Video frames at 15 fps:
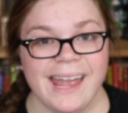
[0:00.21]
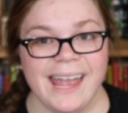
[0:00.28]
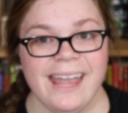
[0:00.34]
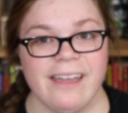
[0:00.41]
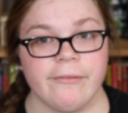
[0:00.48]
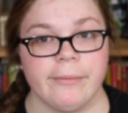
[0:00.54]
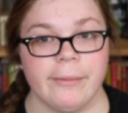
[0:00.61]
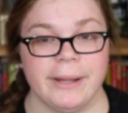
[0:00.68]
Hey
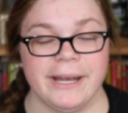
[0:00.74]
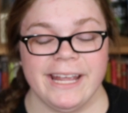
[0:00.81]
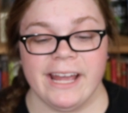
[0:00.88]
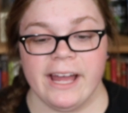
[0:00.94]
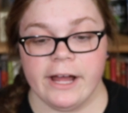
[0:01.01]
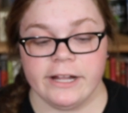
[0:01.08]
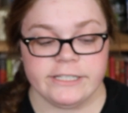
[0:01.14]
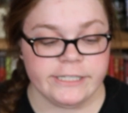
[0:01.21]
everybody,
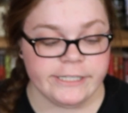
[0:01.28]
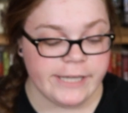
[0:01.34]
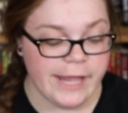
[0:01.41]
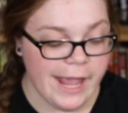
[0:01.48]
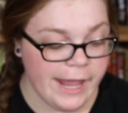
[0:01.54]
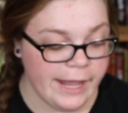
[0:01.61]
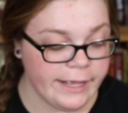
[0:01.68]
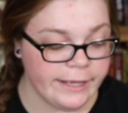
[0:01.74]

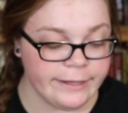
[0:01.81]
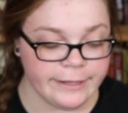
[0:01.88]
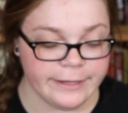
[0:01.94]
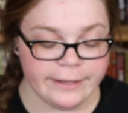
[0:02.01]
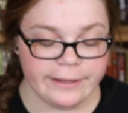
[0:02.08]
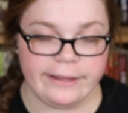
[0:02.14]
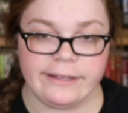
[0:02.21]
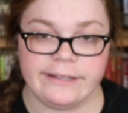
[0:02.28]
today
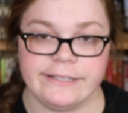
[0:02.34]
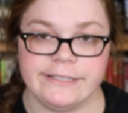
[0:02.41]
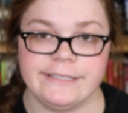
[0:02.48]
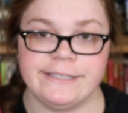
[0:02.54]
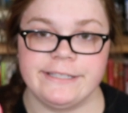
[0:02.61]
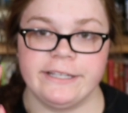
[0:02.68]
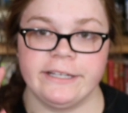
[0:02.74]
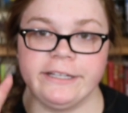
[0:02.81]

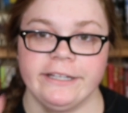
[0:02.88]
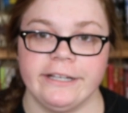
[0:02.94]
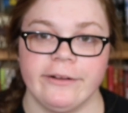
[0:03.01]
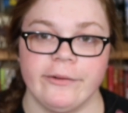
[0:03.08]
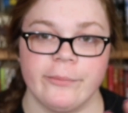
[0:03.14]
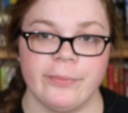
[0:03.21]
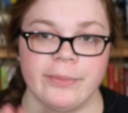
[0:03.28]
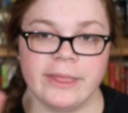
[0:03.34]
is,
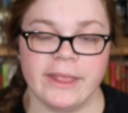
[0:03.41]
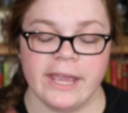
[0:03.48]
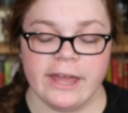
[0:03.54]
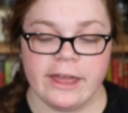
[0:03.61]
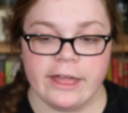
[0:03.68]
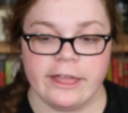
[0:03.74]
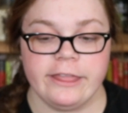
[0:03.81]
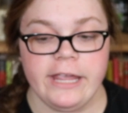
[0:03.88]

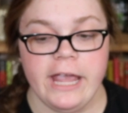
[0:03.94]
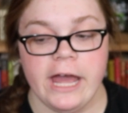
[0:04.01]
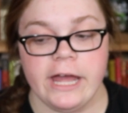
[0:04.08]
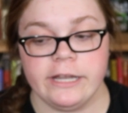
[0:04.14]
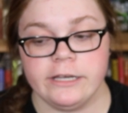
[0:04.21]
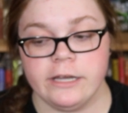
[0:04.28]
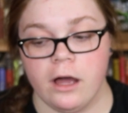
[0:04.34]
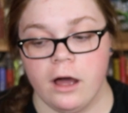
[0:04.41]
the
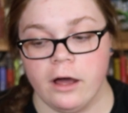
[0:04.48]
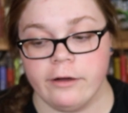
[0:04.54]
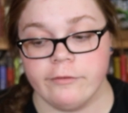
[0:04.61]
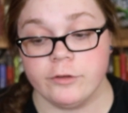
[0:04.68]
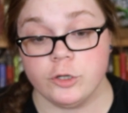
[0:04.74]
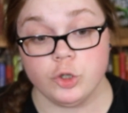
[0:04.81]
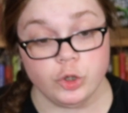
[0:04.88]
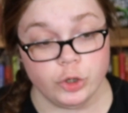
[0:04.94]
end of
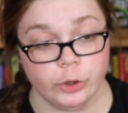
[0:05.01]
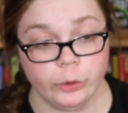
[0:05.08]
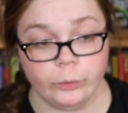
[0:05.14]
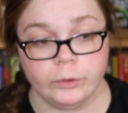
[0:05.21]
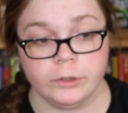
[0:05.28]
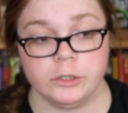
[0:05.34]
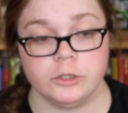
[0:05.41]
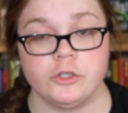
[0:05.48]

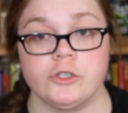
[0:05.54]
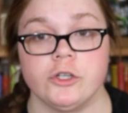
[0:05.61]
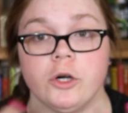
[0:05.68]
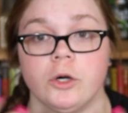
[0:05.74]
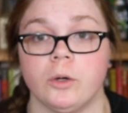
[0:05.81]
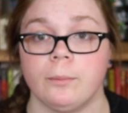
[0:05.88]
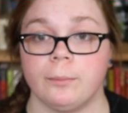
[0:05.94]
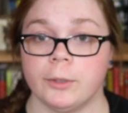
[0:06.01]
June,
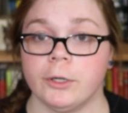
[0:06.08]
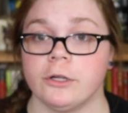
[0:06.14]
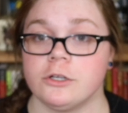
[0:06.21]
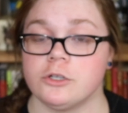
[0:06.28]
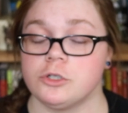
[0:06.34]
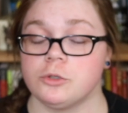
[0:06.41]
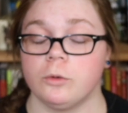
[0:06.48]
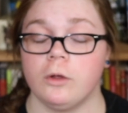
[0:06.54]
so per
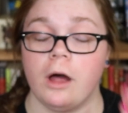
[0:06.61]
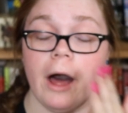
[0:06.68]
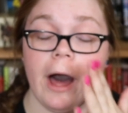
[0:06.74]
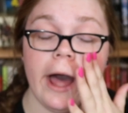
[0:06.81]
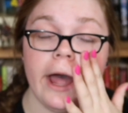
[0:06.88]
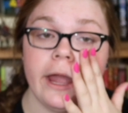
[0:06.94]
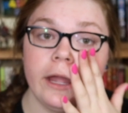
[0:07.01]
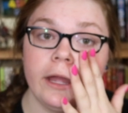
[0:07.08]
usual
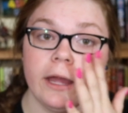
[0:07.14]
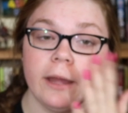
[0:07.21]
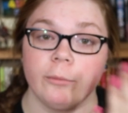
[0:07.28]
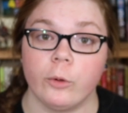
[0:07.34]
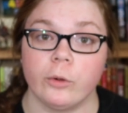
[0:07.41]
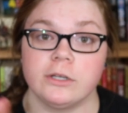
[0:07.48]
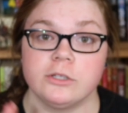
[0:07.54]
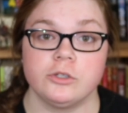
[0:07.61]
I am
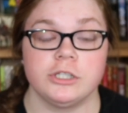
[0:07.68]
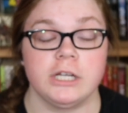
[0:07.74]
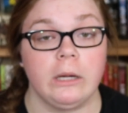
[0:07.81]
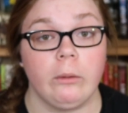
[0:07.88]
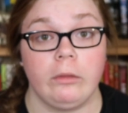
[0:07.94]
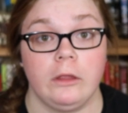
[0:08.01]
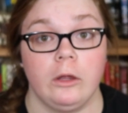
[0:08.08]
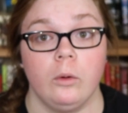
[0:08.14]
going to share
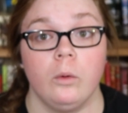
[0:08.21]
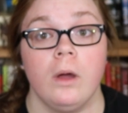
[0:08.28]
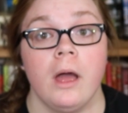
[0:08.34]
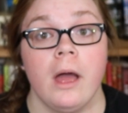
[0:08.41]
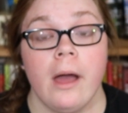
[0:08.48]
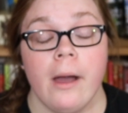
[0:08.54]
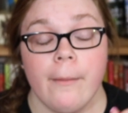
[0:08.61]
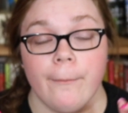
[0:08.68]
with you
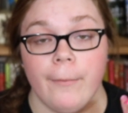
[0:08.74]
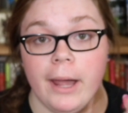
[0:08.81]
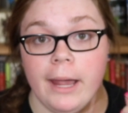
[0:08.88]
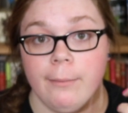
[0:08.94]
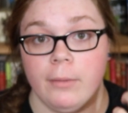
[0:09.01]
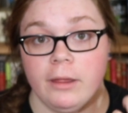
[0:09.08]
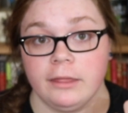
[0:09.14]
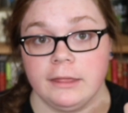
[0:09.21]
my
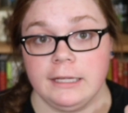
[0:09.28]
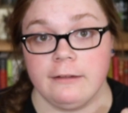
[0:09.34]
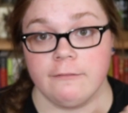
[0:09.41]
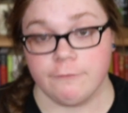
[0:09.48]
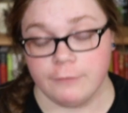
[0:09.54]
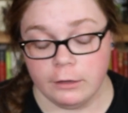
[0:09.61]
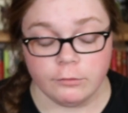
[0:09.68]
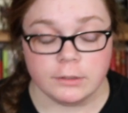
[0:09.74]
monthly
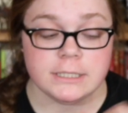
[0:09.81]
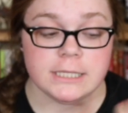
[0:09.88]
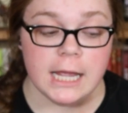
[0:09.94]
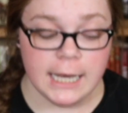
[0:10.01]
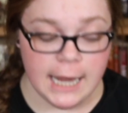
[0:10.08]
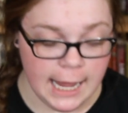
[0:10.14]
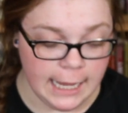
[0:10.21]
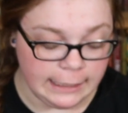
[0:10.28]
favorites
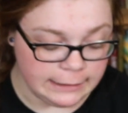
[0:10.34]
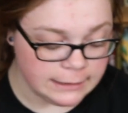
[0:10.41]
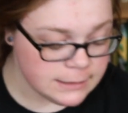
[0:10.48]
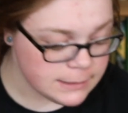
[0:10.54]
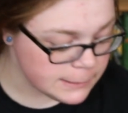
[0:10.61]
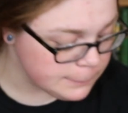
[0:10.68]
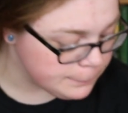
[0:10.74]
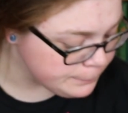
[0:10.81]
and
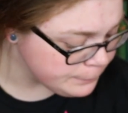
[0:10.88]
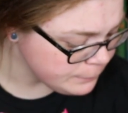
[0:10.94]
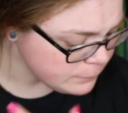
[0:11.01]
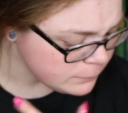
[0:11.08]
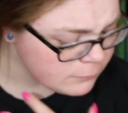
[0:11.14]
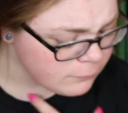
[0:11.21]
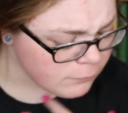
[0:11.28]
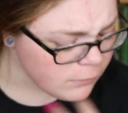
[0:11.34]
hate-its.
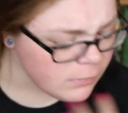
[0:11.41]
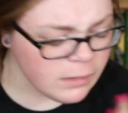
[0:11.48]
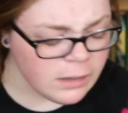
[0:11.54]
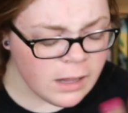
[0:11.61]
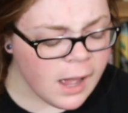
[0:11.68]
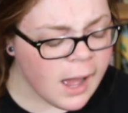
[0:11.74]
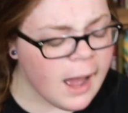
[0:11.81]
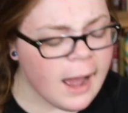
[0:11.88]

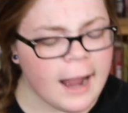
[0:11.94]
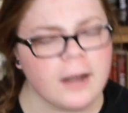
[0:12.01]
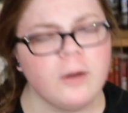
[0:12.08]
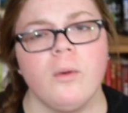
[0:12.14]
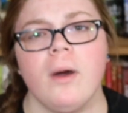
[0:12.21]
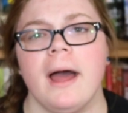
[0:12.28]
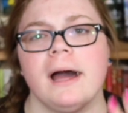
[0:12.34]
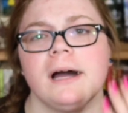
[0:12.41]
I
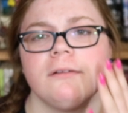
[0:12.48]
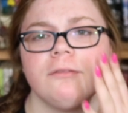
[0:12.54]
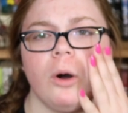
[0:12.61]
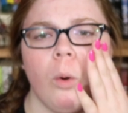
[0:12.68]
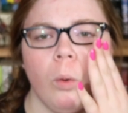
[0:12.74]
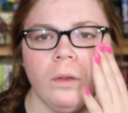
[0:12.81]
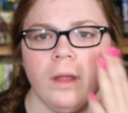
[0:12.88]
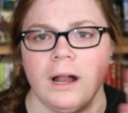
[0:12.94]
don't have a
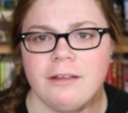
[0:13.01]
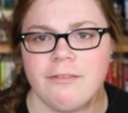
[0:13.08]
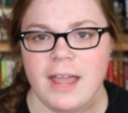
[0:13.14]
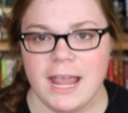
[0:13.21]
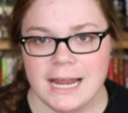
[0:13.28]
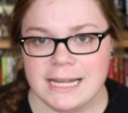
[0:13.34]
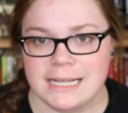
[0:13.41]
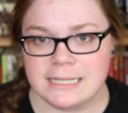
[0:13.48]
whole lot of
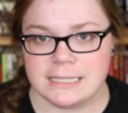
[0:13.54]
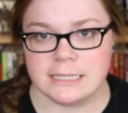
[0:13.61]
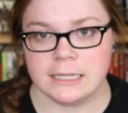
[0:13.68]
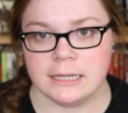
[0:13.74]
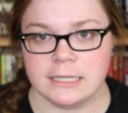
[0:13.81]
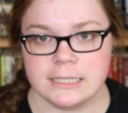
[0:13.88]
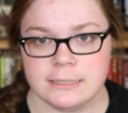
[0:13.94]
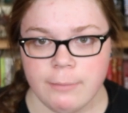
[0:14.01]
hate-its
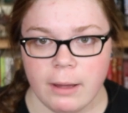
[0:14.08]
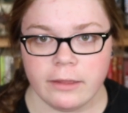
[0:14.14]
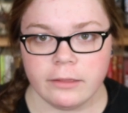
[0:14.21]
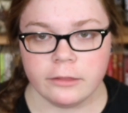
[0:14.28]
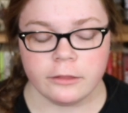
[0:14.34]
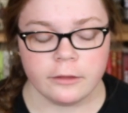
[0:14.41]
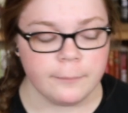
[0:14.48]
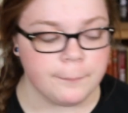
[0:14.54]
this
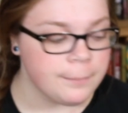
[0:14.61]
month,